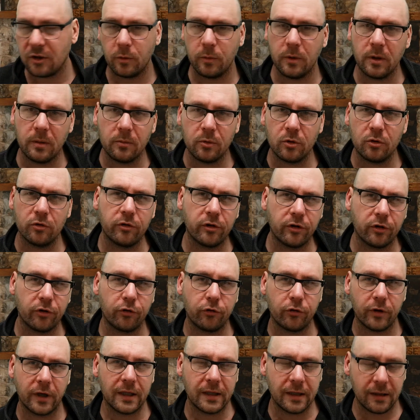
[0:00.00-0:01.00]
bit more
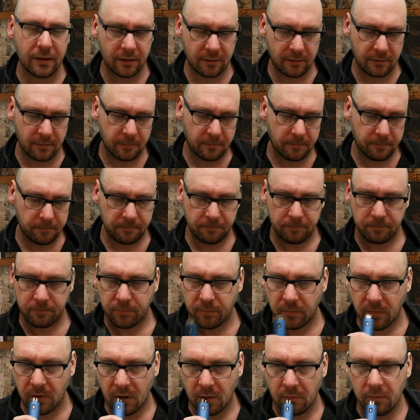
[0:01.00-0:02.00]
restricted.
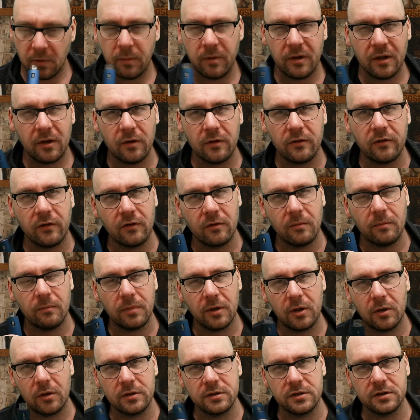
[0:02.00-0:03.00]
Maybe
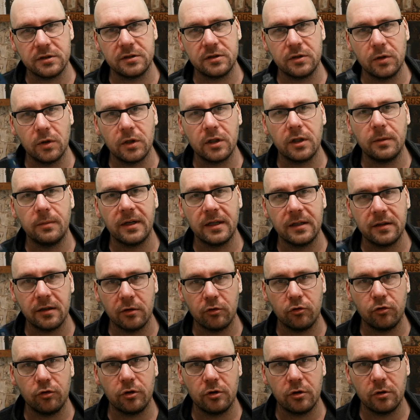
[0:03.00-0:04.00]
because it's the automatic
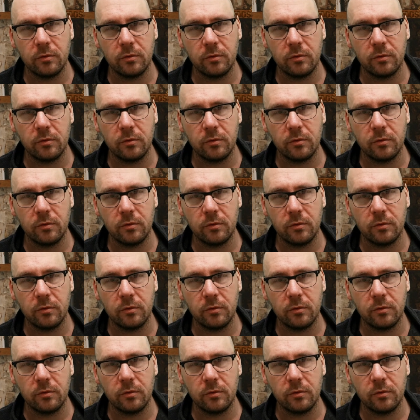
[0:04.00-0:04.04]
draw,